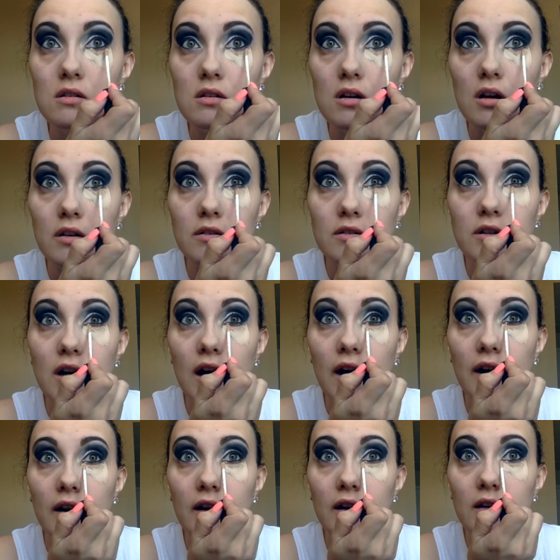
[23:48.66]
under
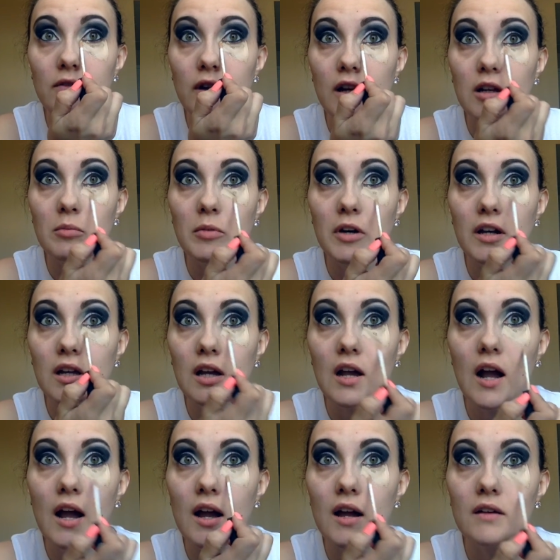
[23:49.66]
eye area of anybody.
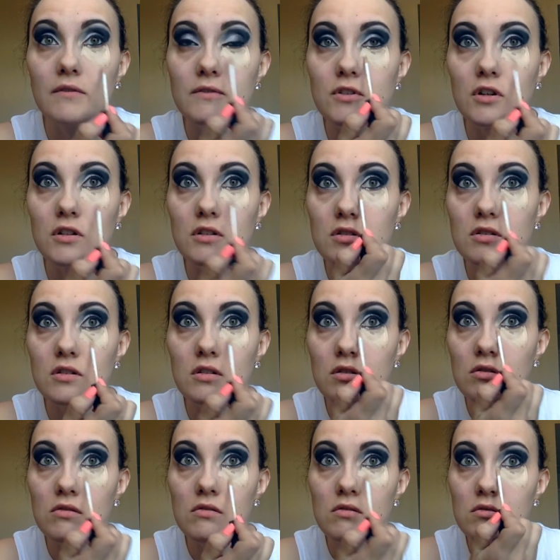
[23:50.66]
I have dark
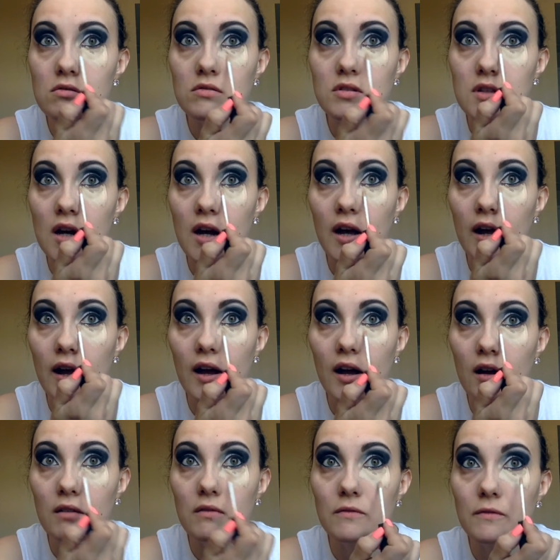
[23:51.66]
circles. I
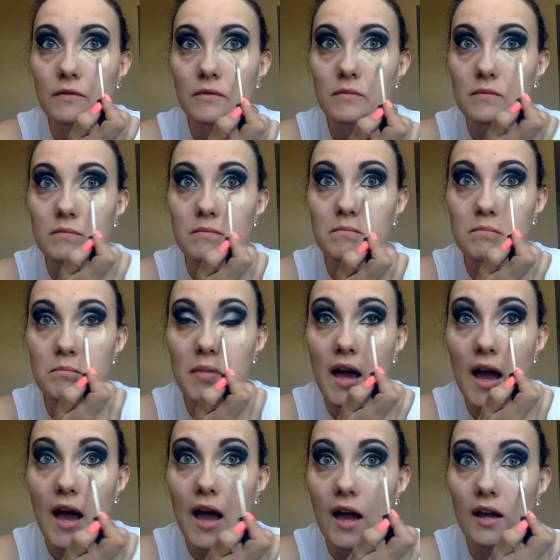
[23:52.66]
have
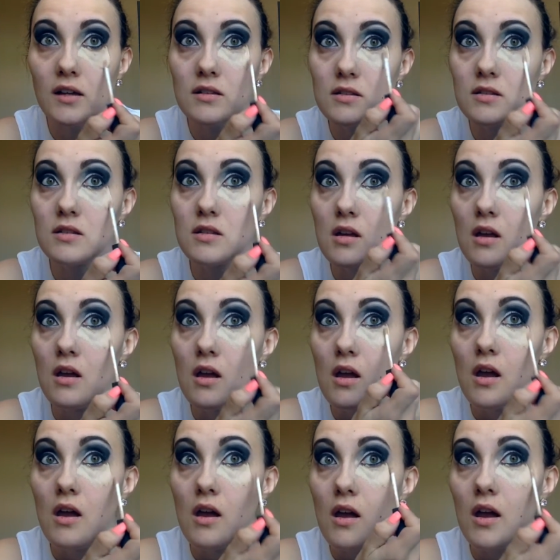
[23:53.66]
bags.
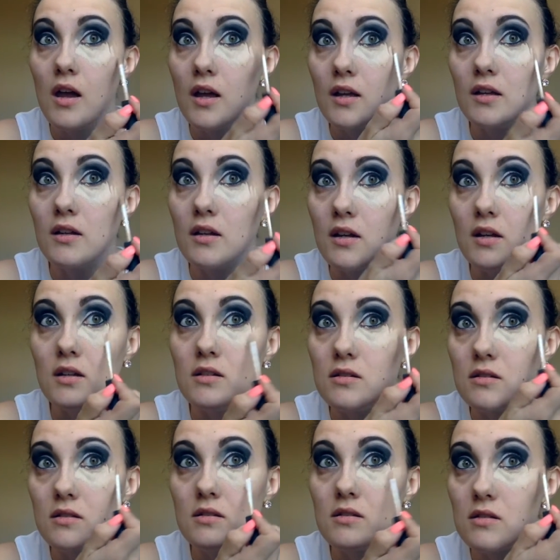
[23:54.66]
It
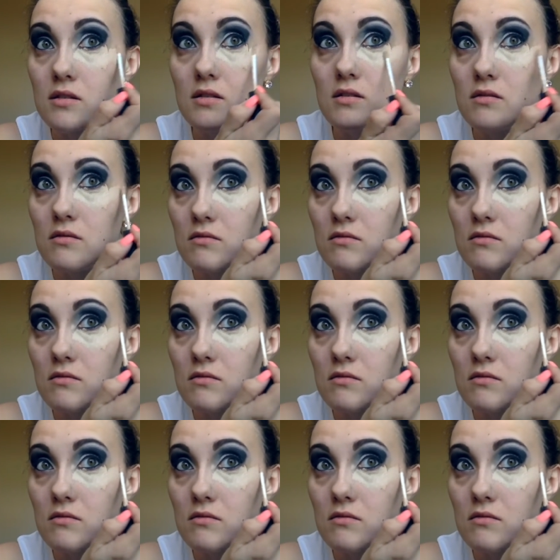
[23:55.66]
is,